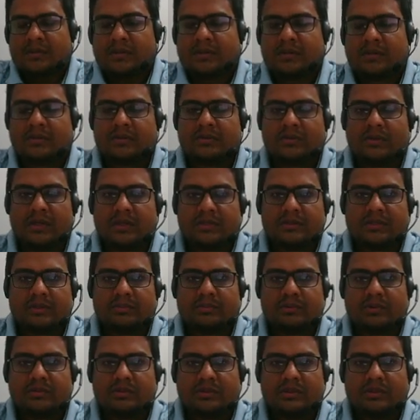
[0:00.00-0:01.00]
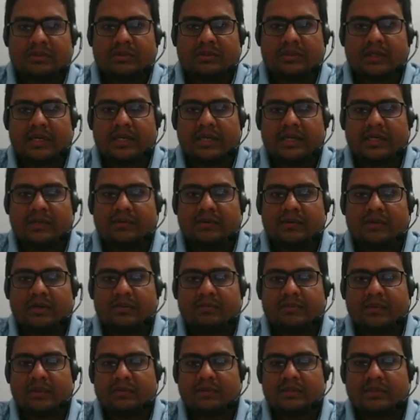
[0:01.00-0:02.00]
so let's suppose this 81
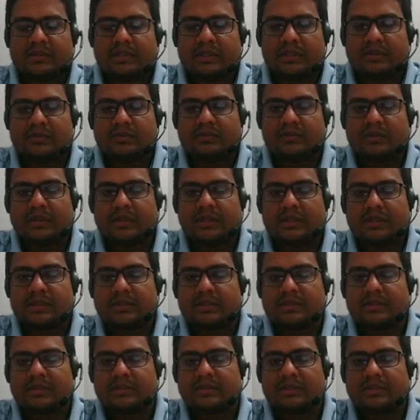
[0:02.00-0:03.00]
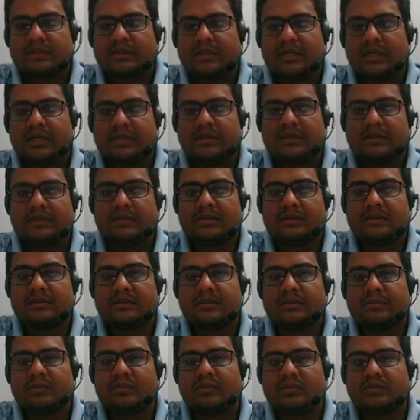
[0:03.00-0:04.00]
power sin square x, let
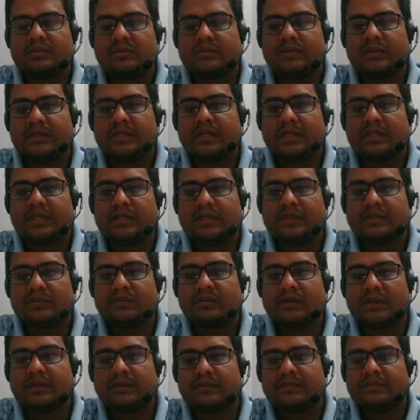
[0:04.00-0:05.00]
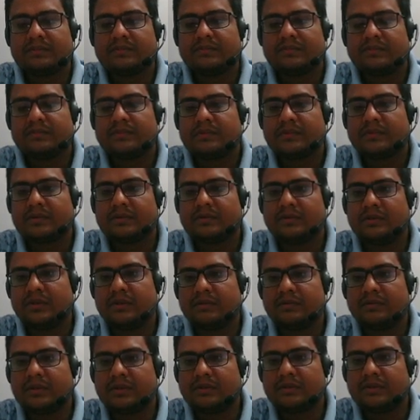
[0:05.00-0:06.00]
suppose we take it as y. So then we
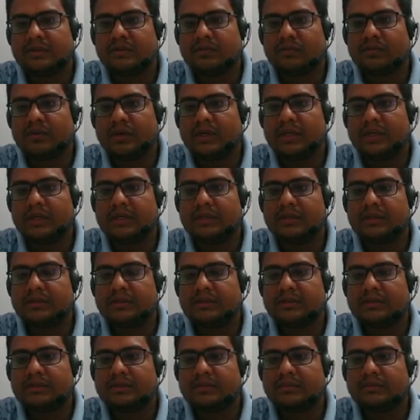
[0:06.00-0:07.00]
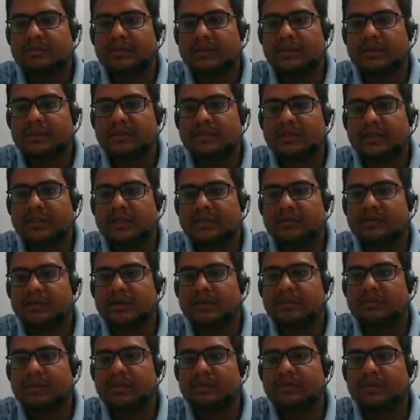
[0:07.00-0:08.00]
can say y plus 81
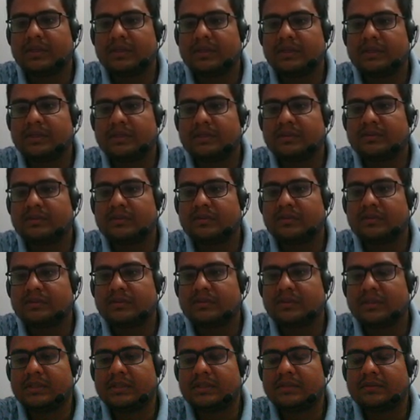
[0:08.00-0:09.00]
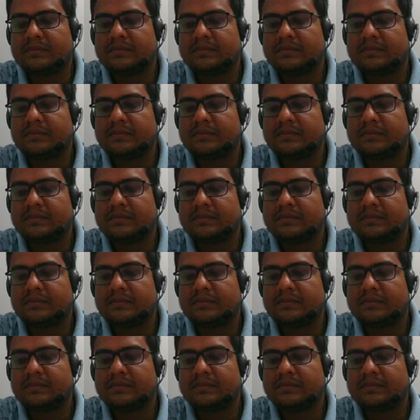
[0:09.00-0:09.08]
by y, that is equal to 30.